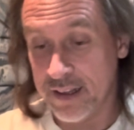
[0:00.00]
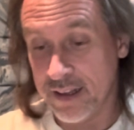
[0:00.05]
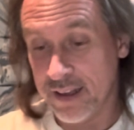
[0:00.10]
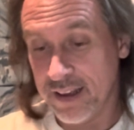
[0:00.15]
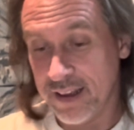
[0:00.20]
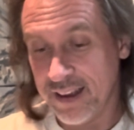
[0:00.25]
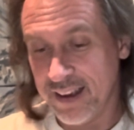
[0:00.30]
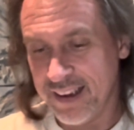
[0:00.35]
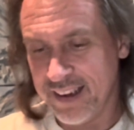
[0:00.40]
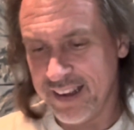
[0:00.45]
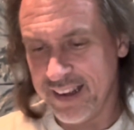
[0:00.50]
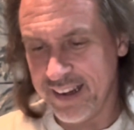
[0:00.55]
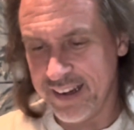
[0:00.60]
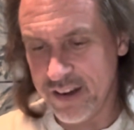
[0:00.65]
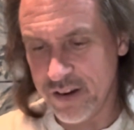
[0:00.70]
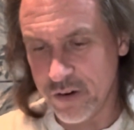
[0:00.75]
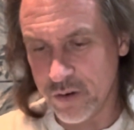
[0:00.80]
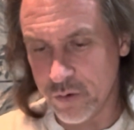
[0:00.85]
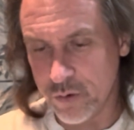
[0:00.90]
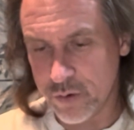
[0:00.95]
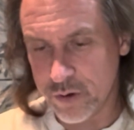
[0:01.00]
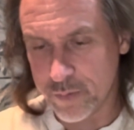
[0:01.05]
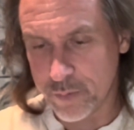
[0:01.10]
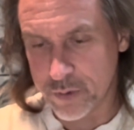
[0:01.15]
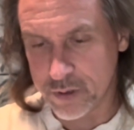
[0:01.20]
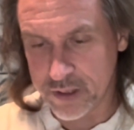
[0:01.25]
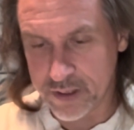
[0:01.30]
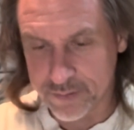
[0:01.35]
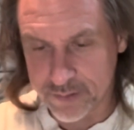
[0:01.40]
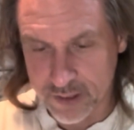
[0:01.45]
I know, who would have
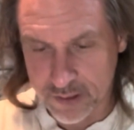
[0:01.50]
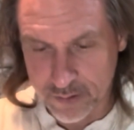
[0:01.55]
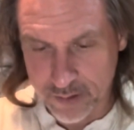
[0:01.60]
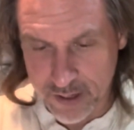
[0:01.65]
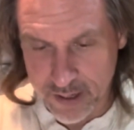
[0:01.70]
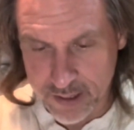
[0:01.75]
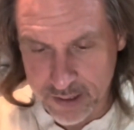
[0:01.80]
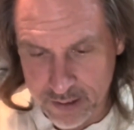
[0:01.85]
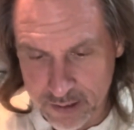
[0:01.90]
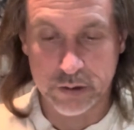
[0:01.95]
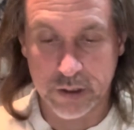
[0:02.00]
believed it, right?